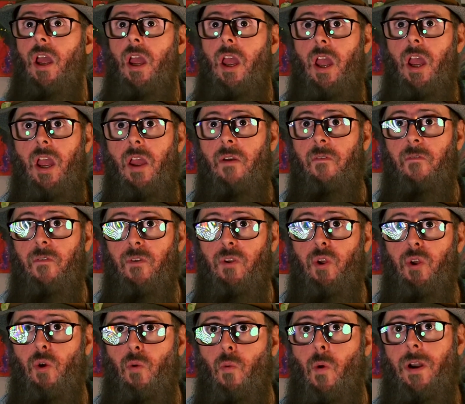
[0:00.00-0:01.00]
if
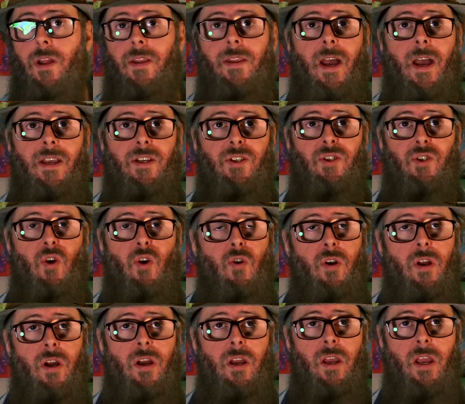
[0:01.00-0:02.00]
you want a diet
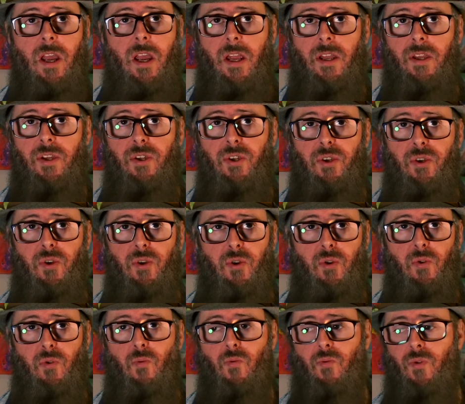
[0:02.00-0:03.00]
soda and
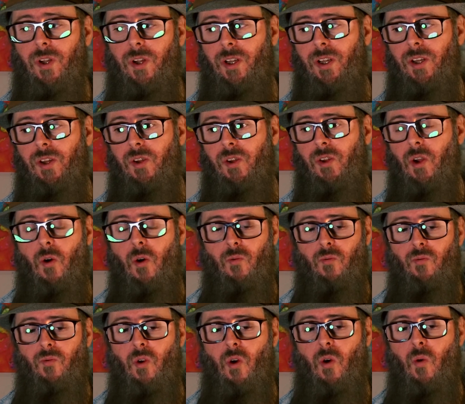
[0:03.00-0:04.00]
you really
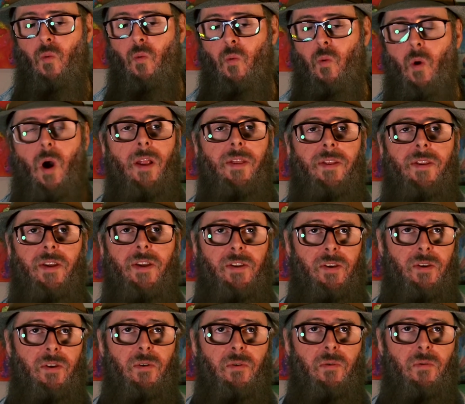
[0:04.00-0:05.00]
don't know what to
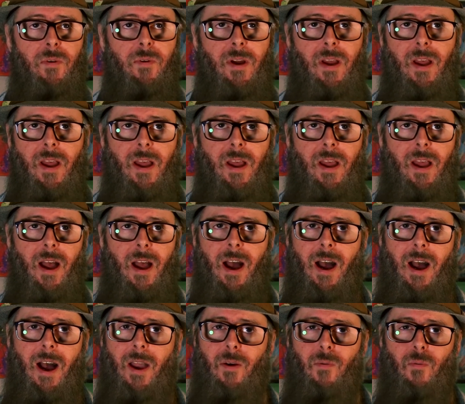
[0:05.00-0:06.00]
do,
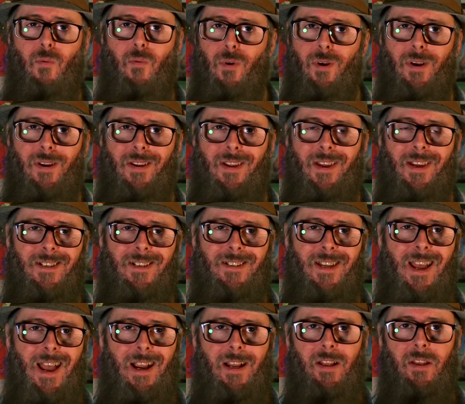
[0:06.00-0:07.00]
I wouldn't
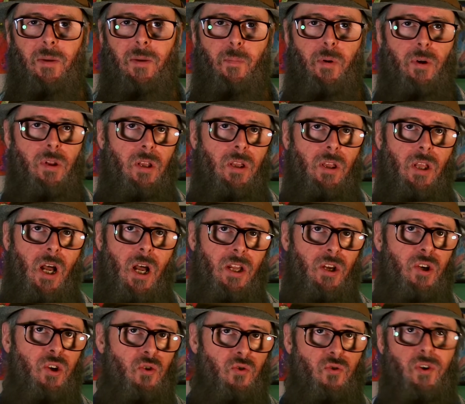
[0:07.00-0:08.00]
exactly put a lot
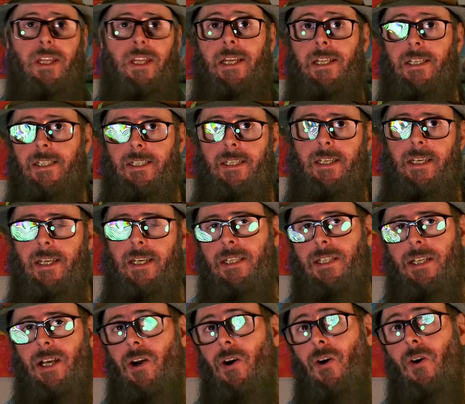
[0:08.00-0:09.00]
of credence
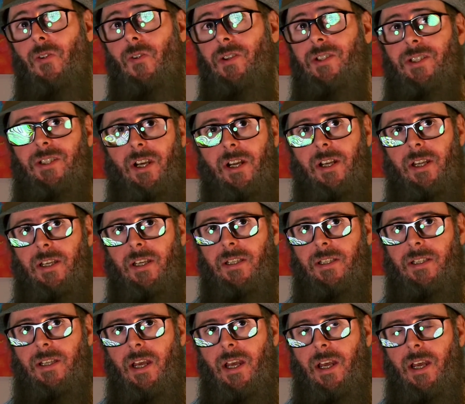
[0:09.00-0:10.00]
into all the studies,